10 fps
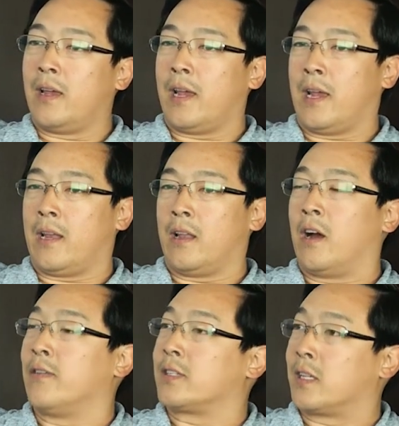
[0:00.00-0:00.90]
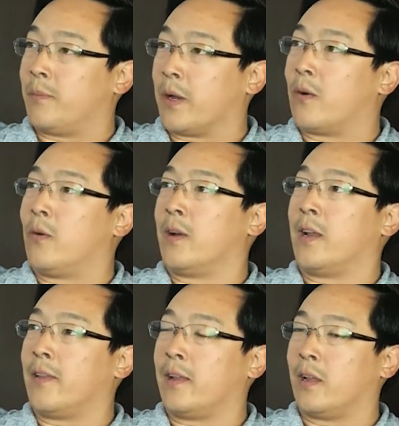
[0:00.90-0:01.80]
and obviously Bitcoin.
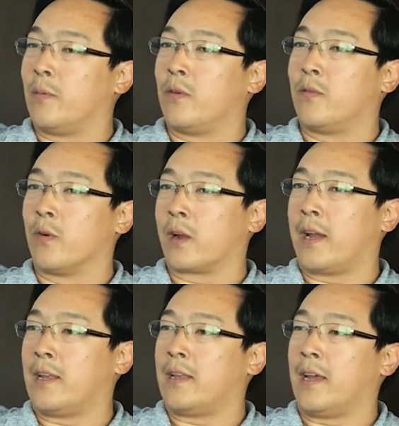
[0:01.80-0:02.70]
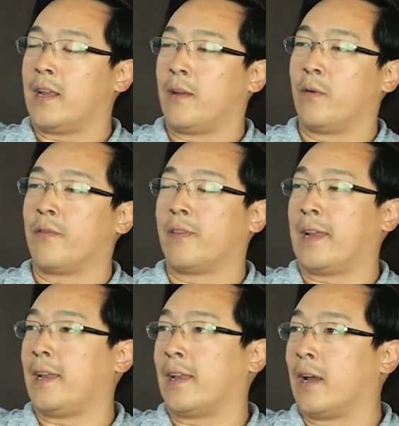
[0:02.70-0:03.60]
I think they both work hand in hand. And with
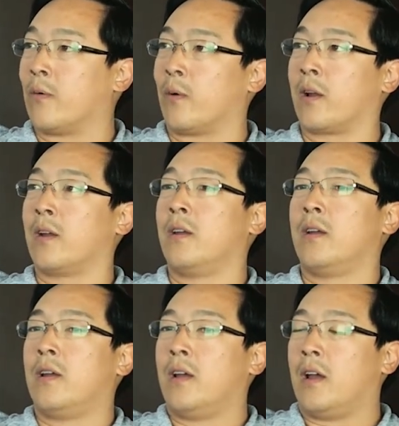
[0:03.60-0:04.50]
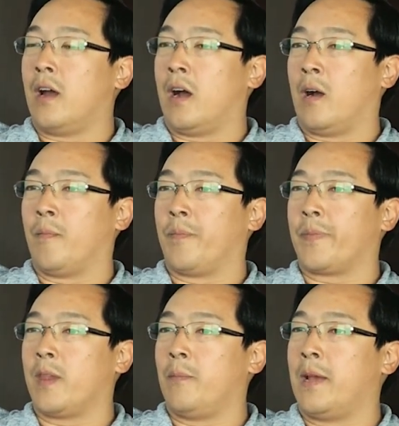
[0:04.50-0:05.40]
Lightning Network,
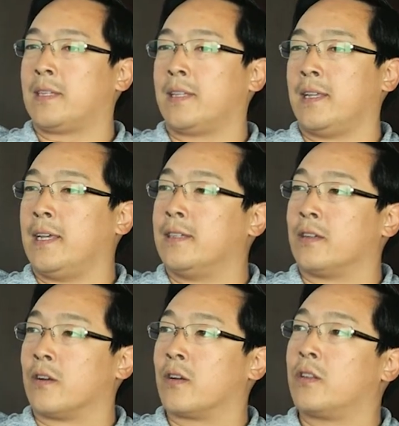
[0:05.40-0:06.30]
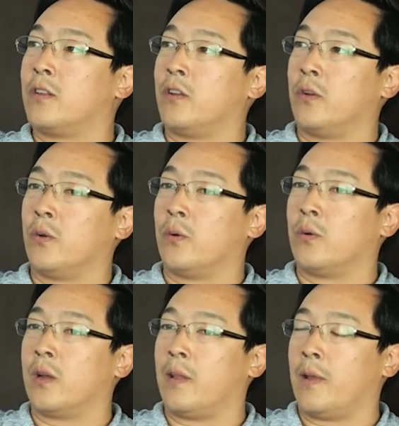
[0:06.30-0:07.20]
it makes it easier to.
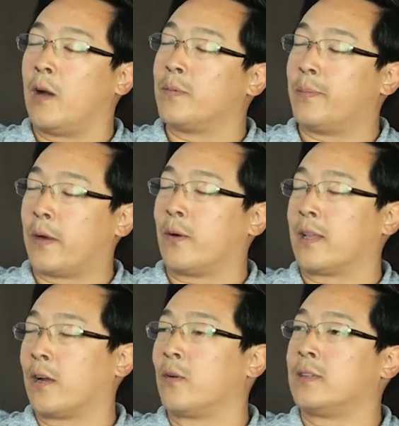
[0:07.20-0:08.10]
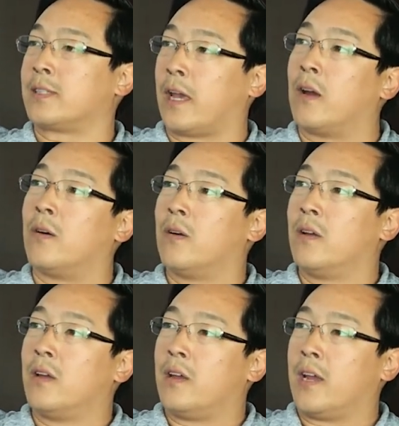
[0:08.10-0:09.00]
It helps Bitcoin and Litecoin scale,
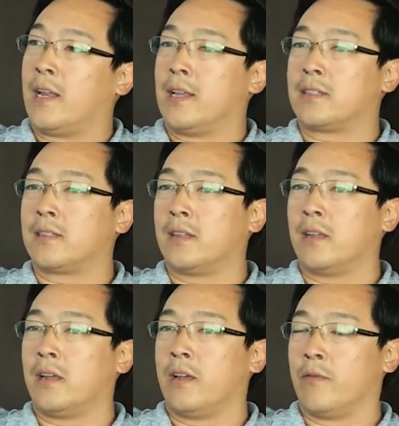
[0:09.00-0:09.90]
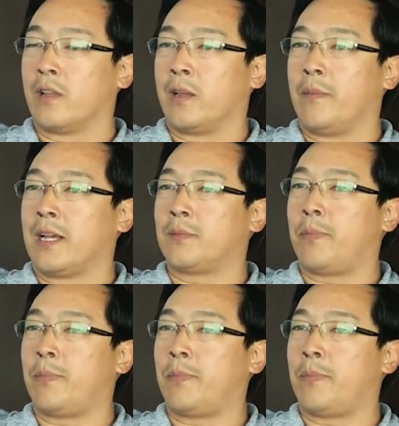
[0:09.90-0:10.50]
and it really makes